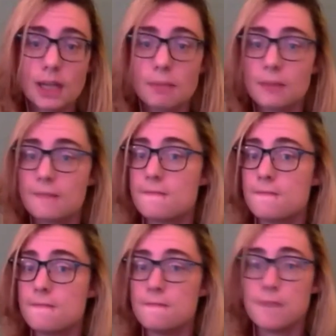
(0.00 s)
can be
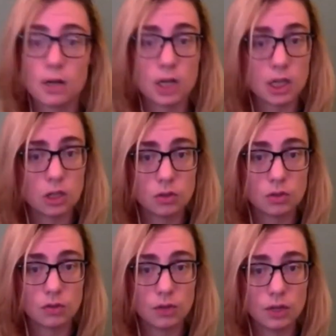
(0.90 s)
very
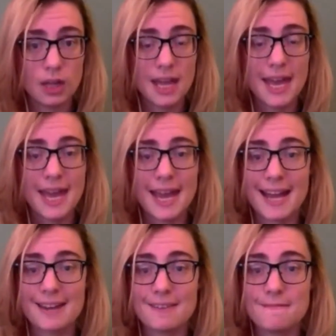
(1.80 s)
useful
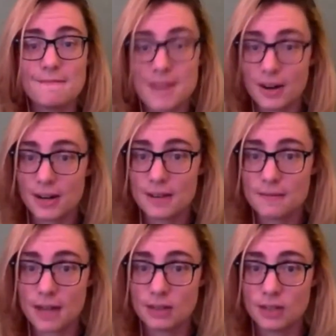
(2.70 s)
and very
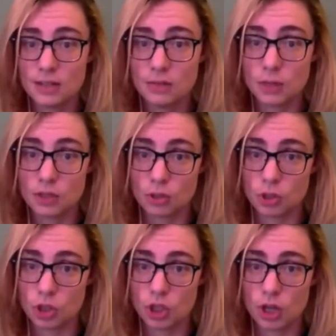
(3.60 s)
effective,
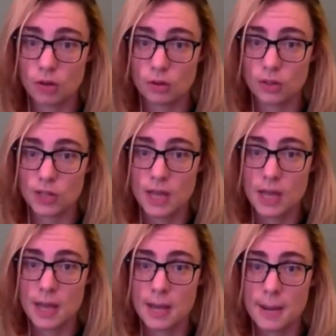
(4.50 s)
research shows,
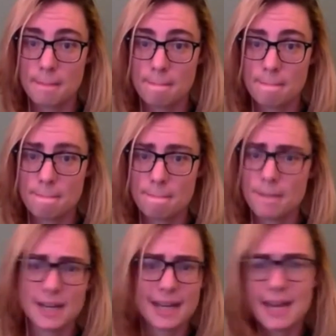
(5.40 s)

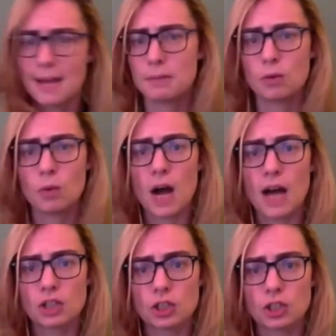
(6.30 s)
but it can't be
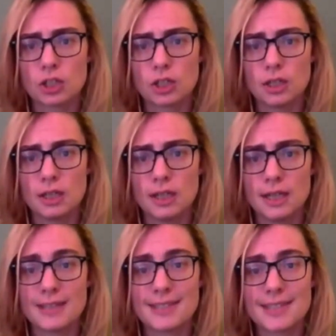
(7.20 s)
rushed.
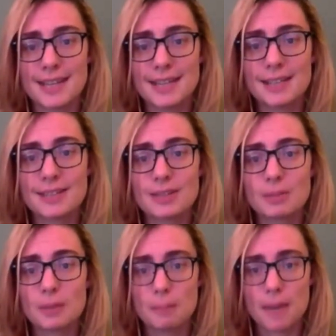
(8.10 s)
Instead, it needs to
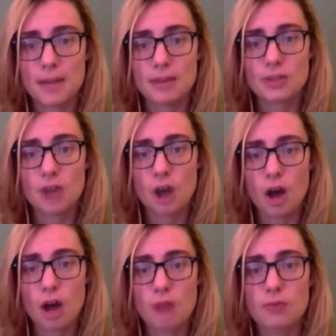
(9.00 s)
be based
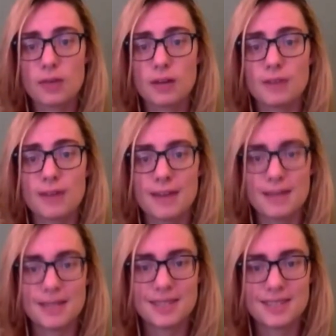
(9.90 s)
off of
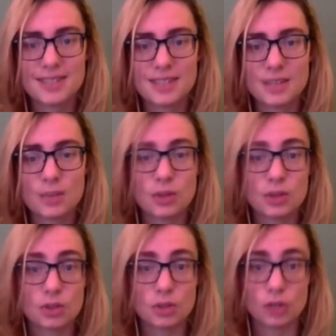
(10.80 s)
evidence of what the
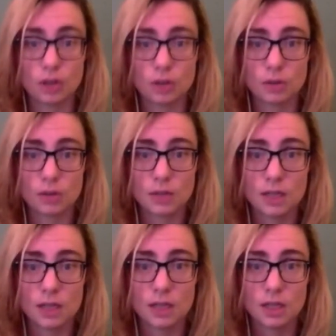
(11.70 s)
student knows.
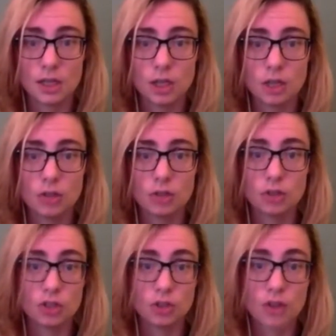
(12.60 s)

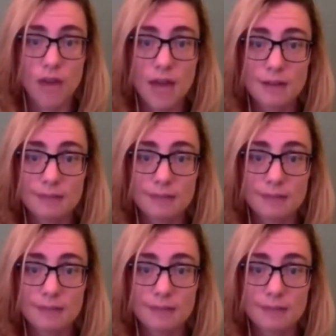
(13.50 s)
To do that,